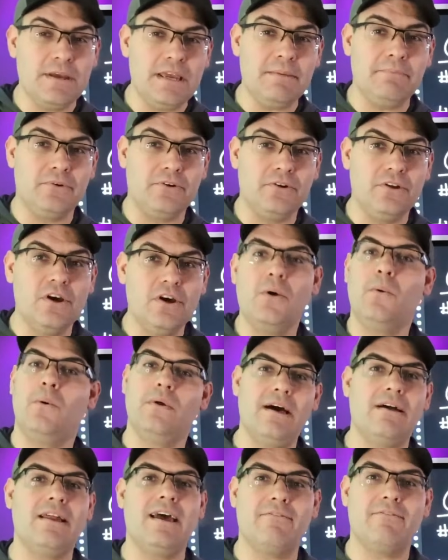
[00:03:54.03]
people
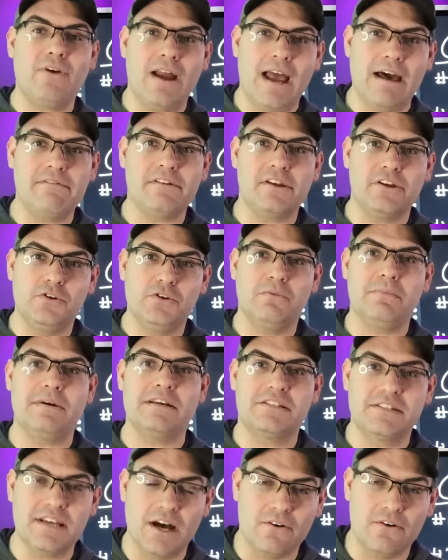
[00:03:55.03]
without ever having to do it
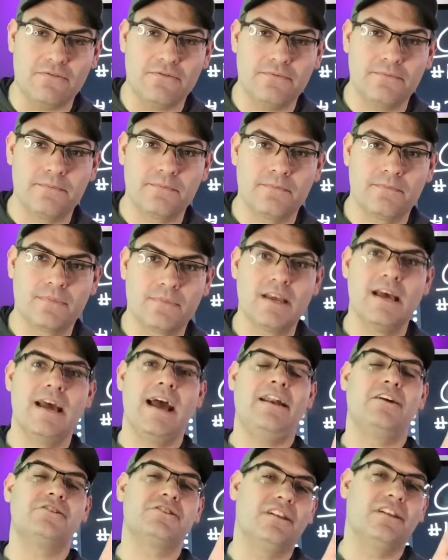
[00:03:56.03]
myself.
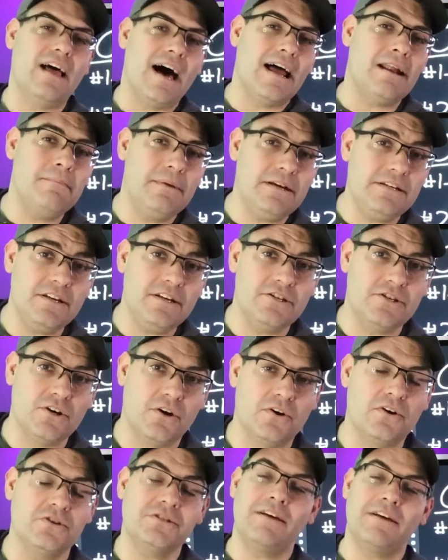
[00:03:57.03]
And there's a lot of business
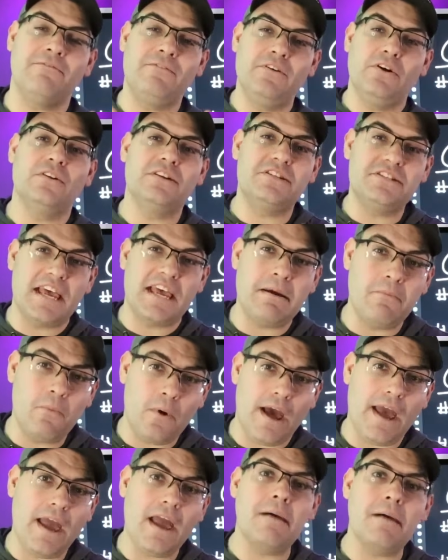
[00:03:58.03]
owners that feel the same
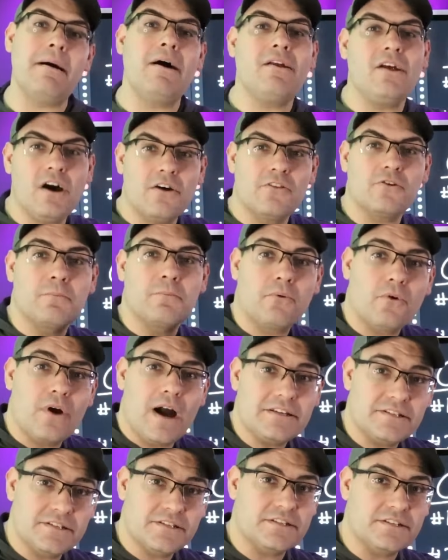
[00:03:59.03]
way about other
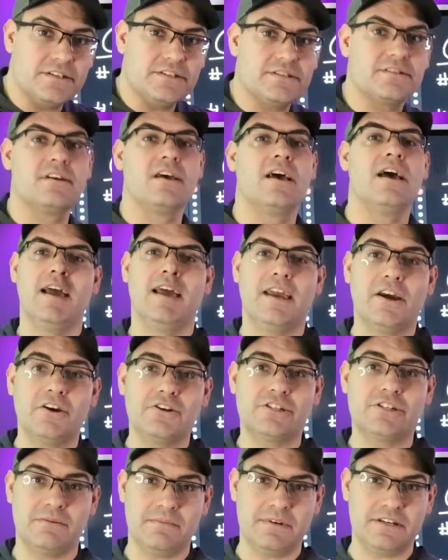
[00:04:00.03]
processes.
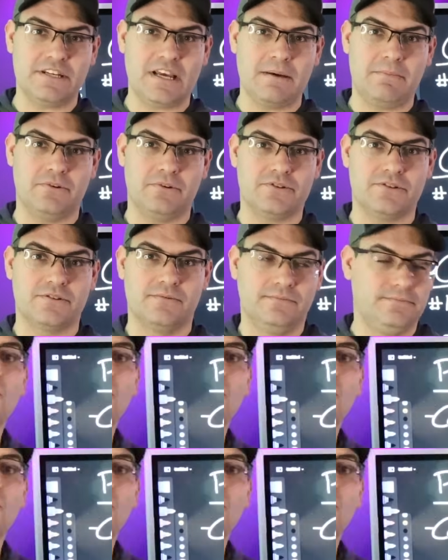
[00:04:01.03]
Here's some examples.